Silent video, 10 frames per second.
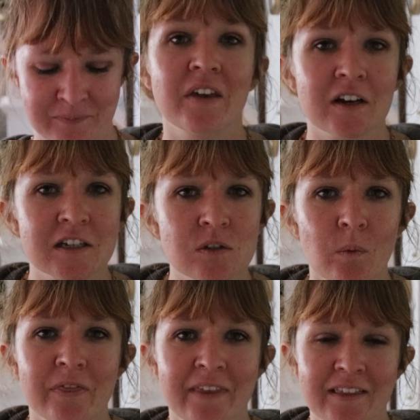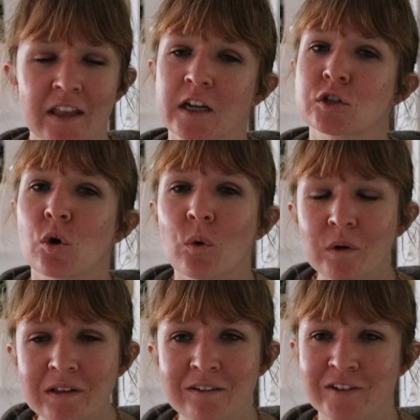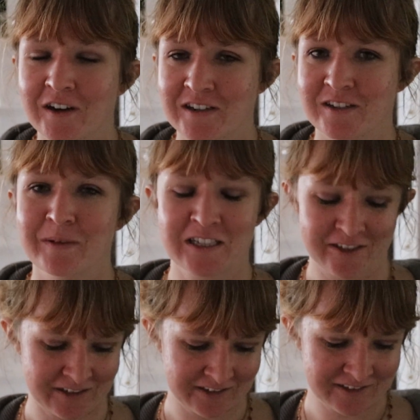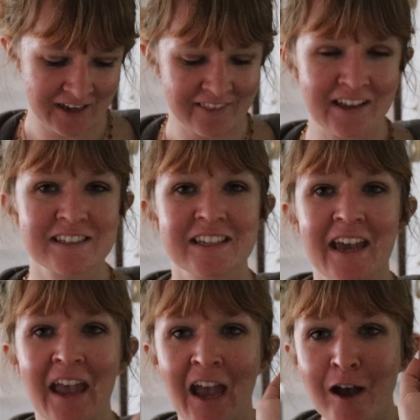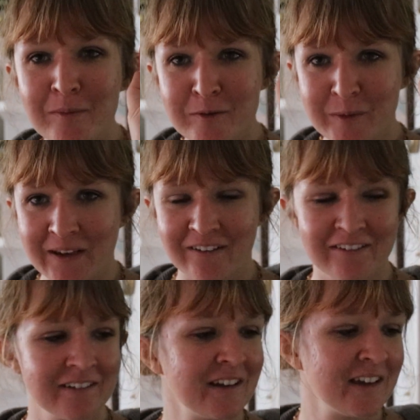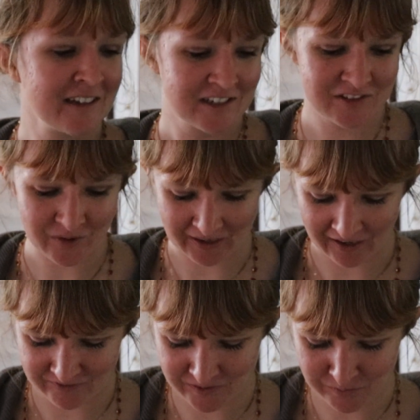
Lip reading: There is one thing that I totally forgot to mention, and that's chamomile. So I have